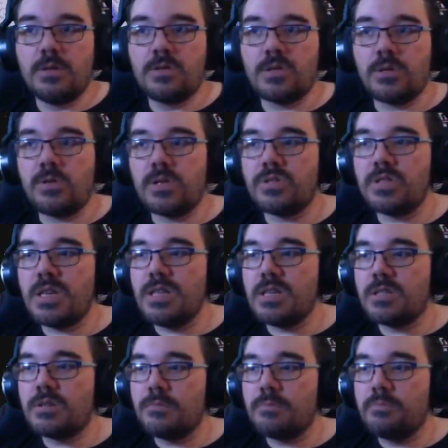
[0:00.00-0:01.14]
So you can see this
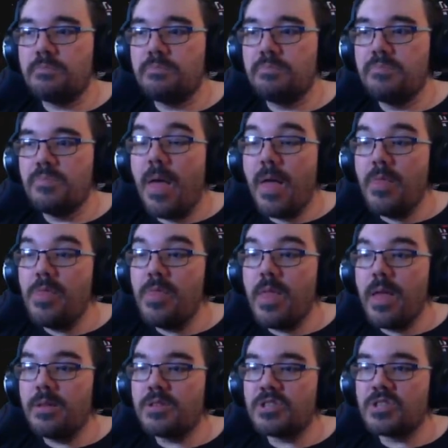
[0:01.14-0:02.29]

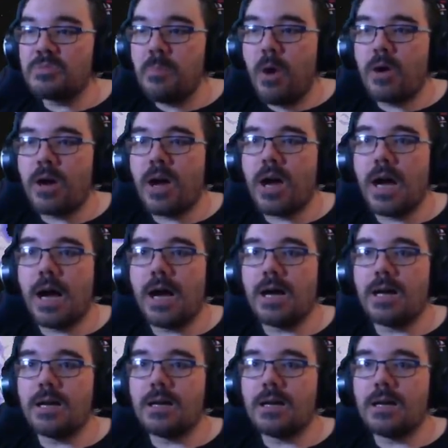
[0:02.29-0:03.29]
smog heart